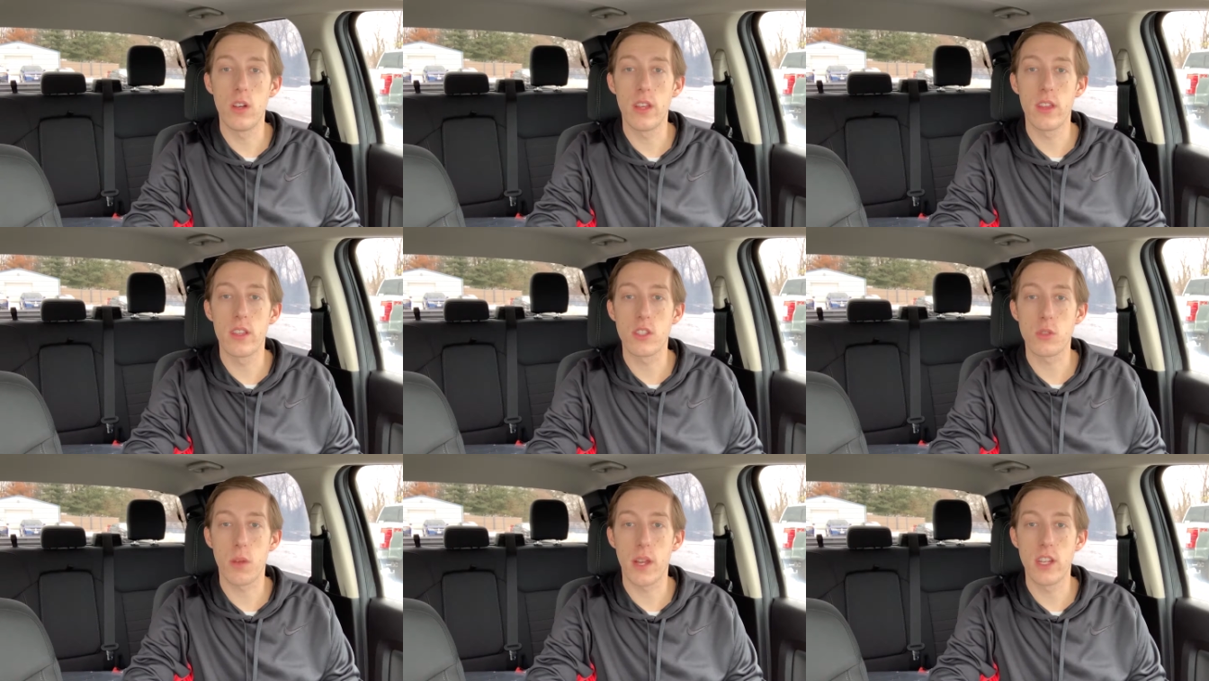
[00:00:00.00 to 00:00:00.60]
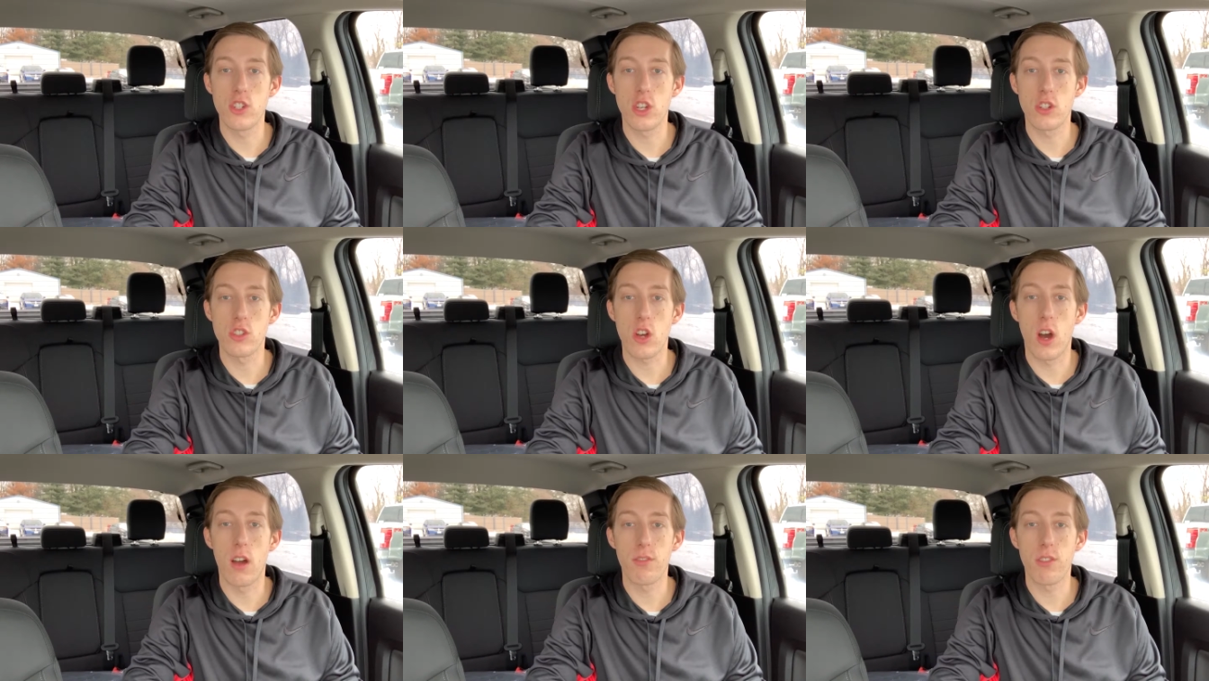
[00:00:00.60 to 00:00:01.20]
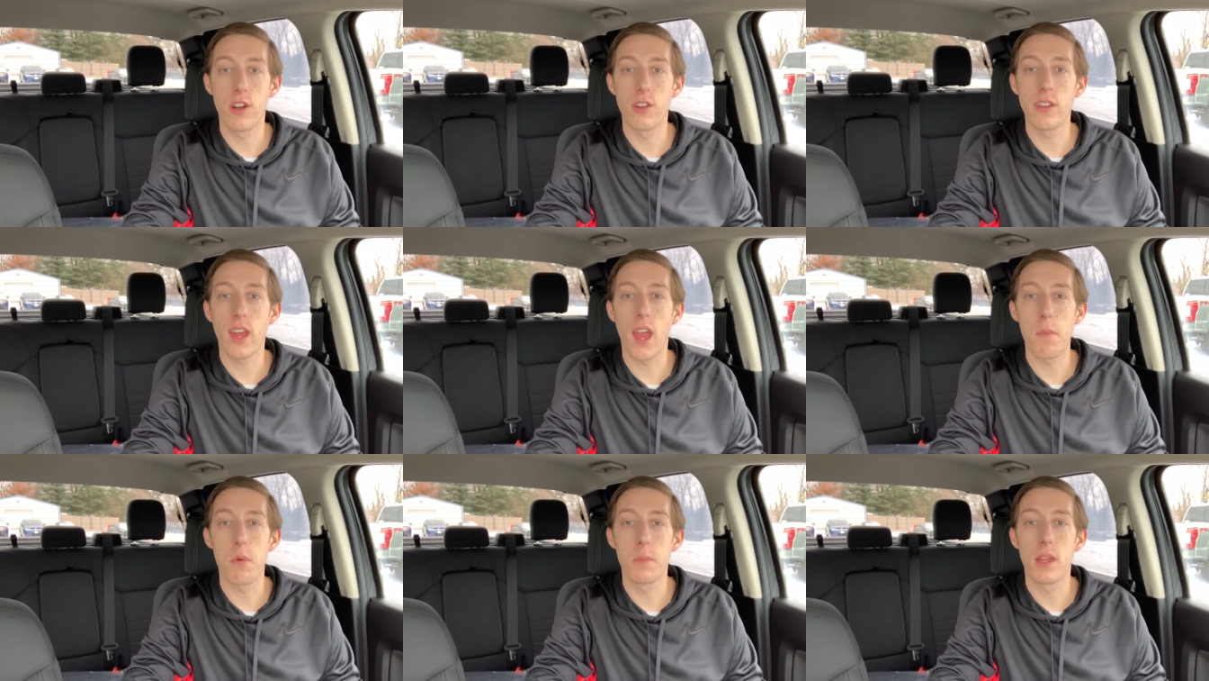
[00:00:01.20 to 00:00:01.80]
in this Ranger's off-roading
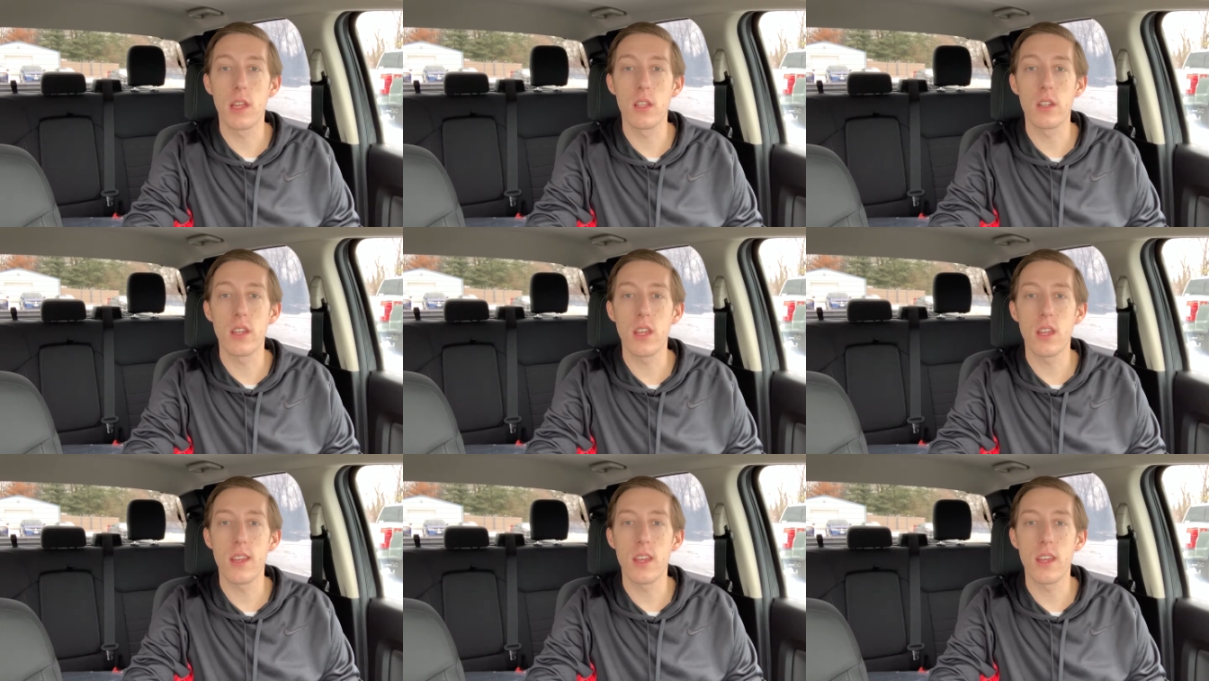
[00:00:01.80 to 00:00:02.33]
capability